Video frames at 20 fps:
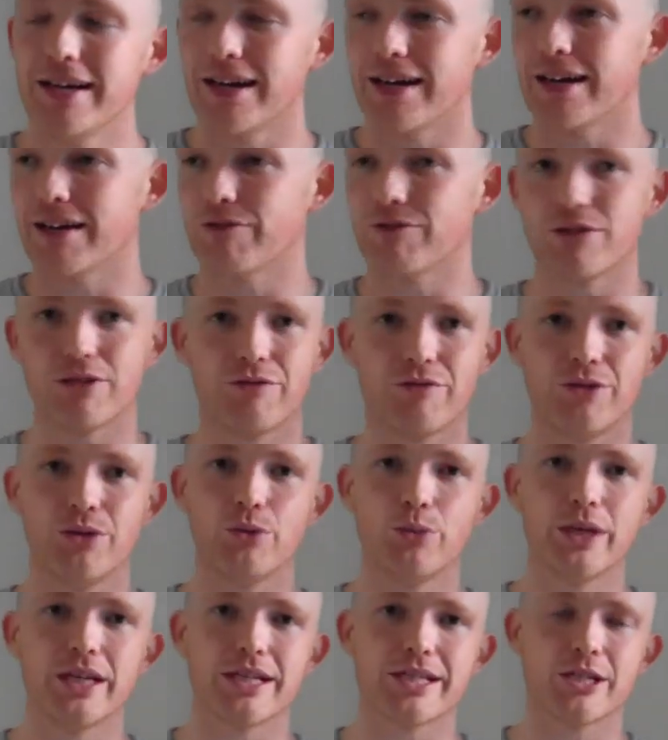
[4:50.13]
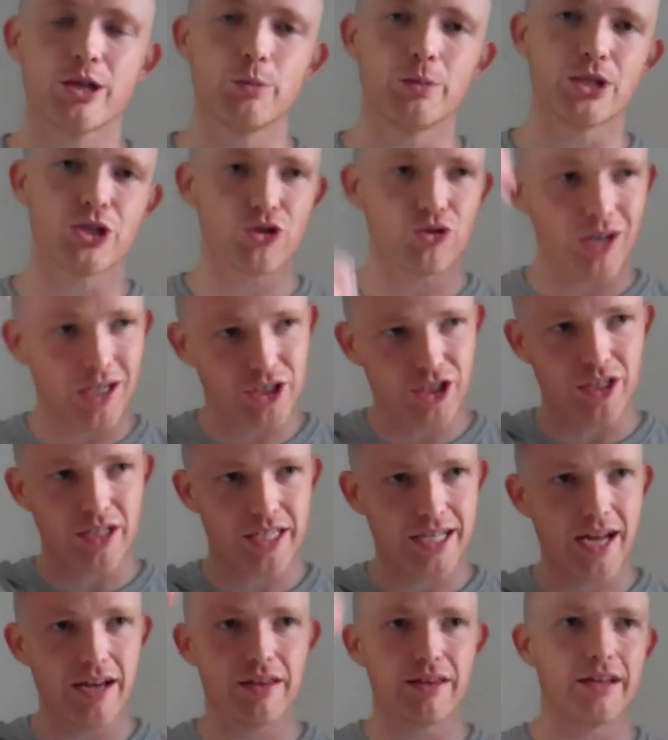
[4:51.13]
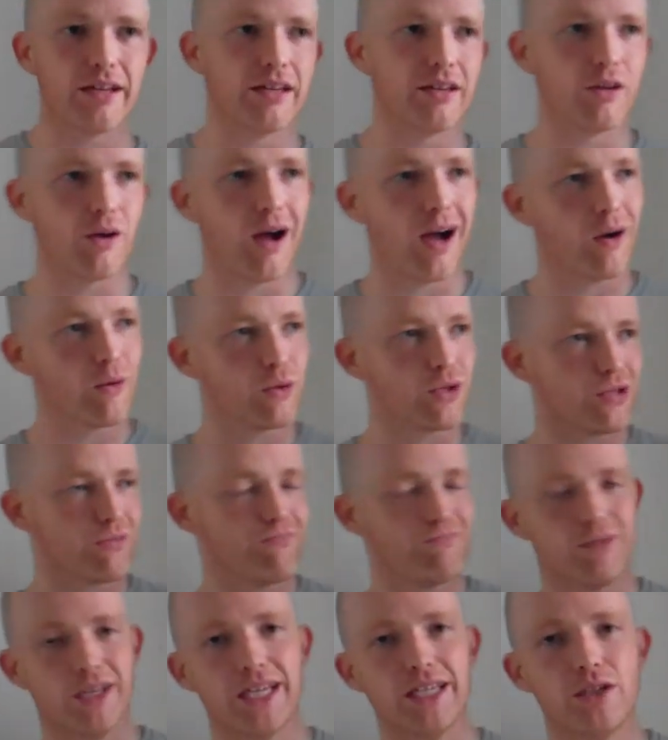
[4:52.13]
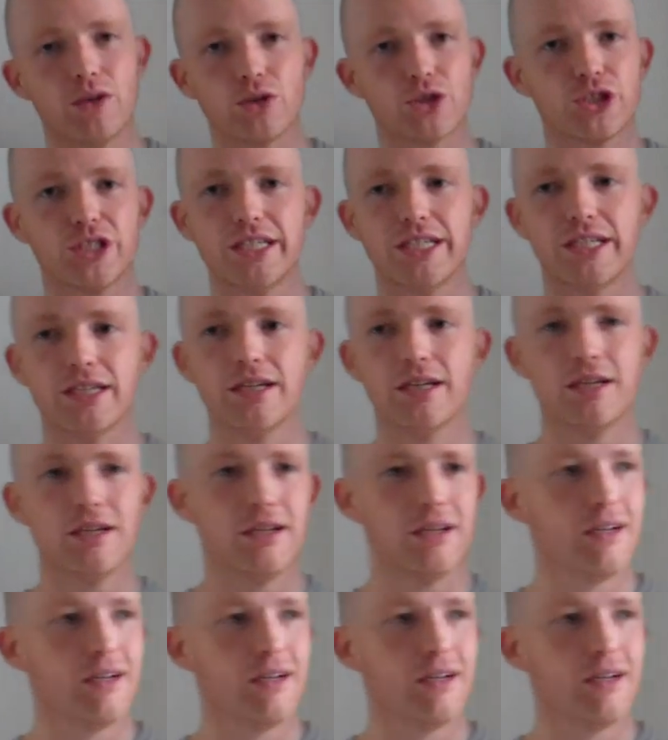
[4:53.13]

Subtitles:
And after a few weeks, he'll be scratching his head thinking, how's he or she